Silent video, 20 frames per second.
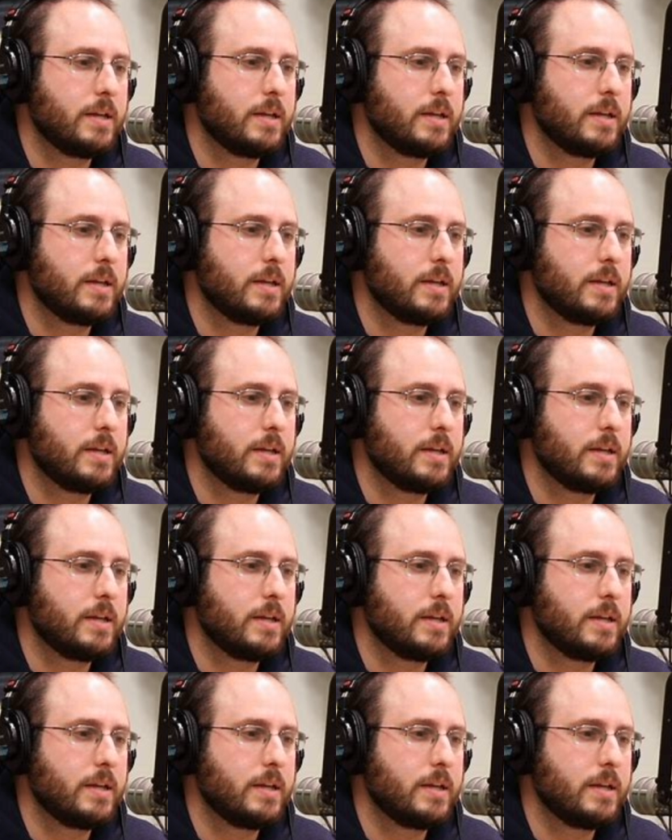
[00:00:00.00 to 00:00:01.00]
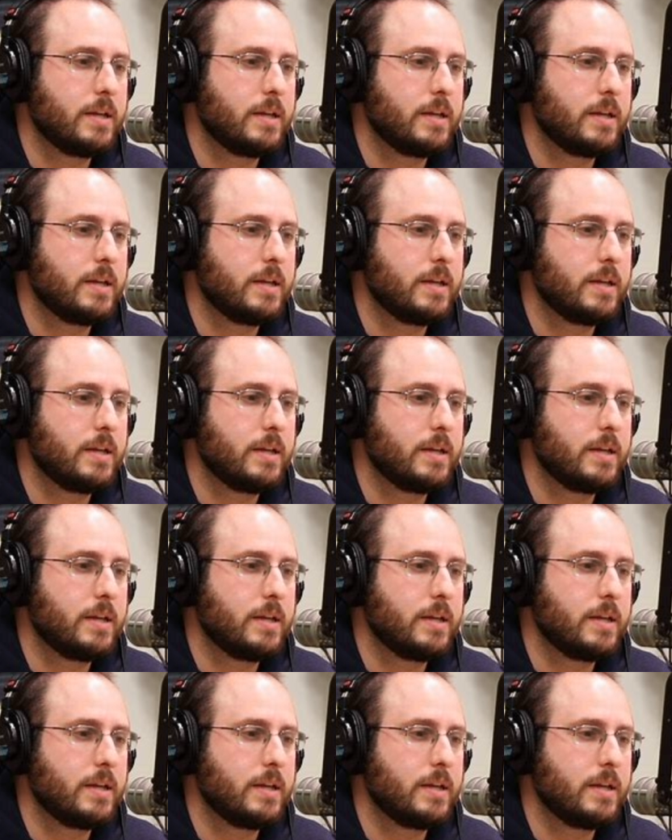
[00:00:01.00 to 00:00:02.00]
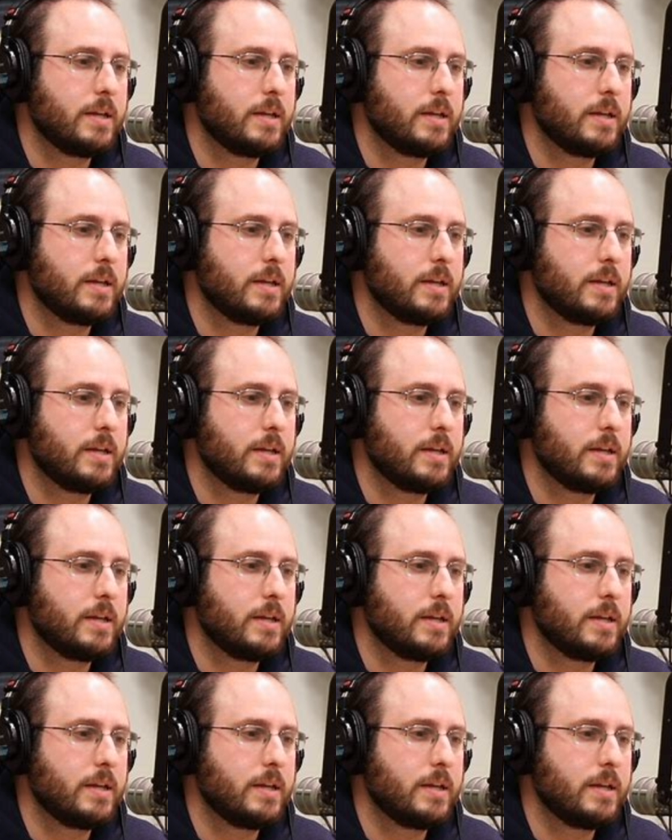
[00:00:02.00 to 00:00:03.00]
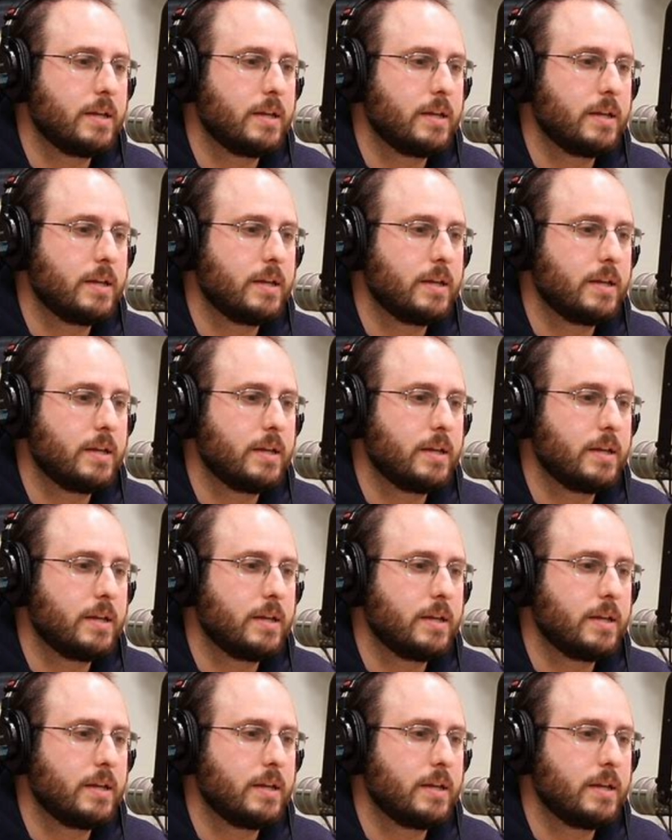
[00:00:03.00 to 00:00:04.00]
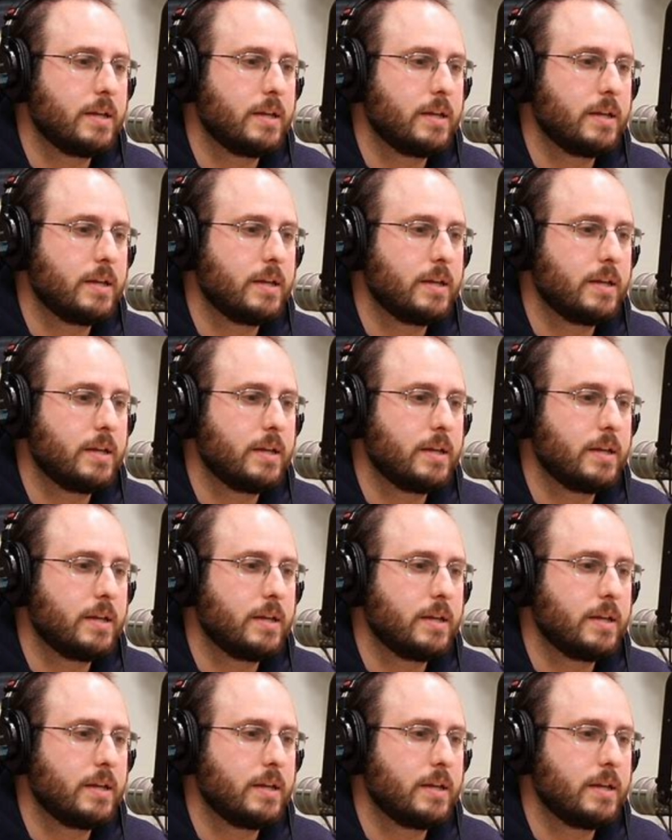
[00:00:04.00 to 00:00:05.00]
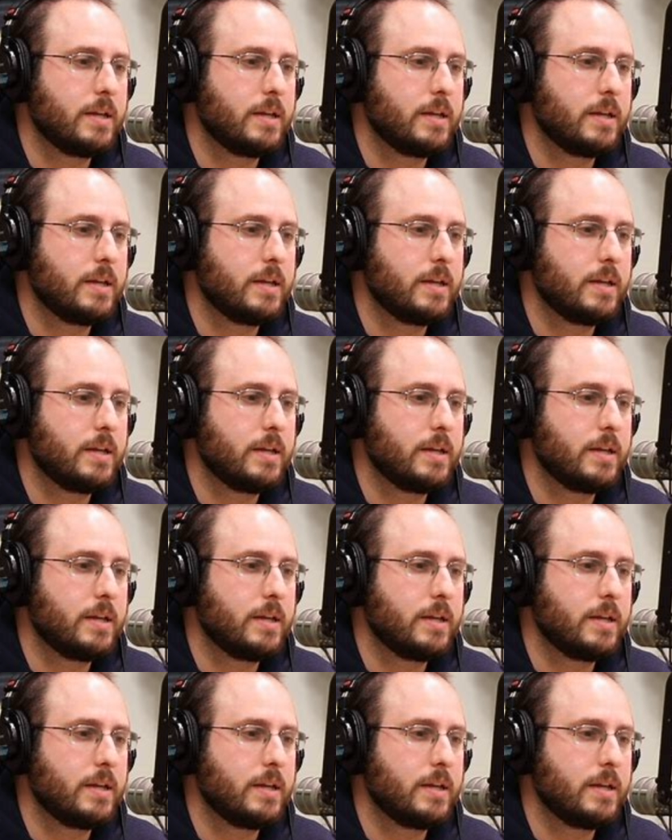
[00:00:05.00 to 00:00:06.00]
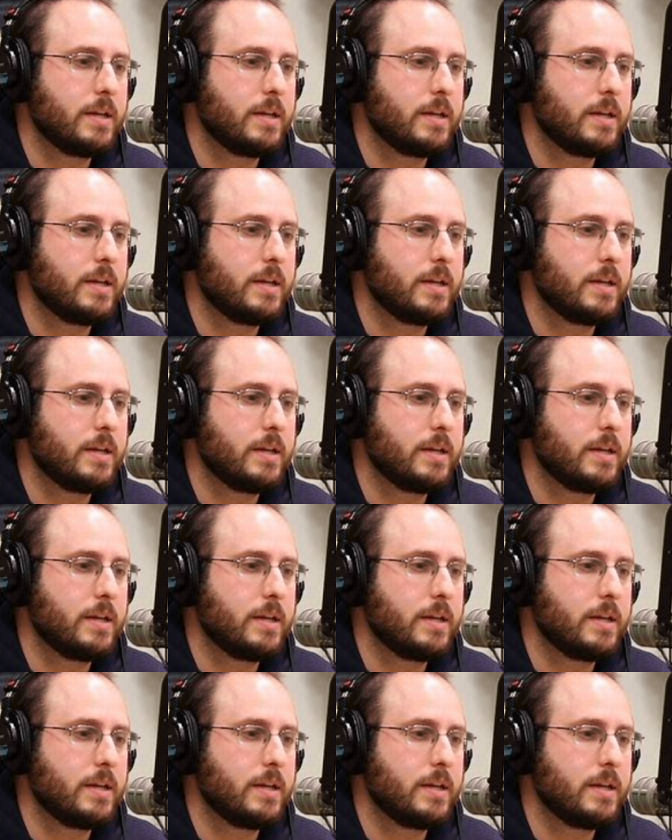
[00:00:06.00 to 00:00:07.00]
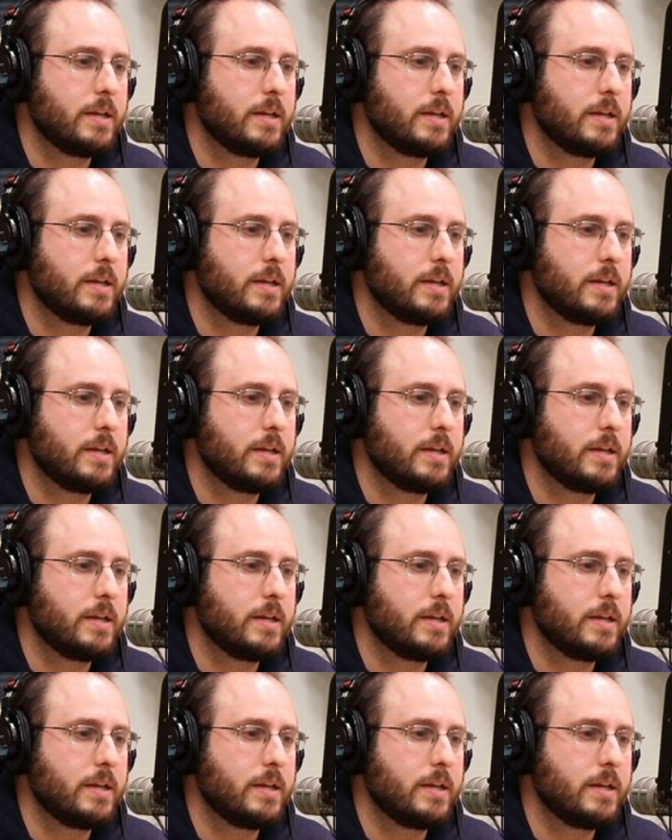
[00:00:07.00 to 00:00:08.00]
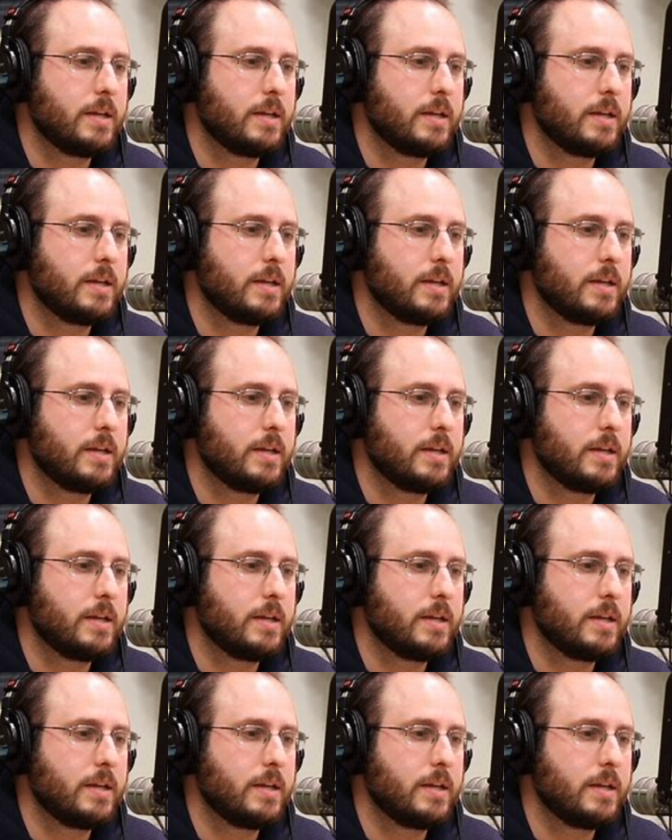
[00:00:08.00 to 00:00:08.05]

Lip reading: The face doesn't move, so there is nothing to read.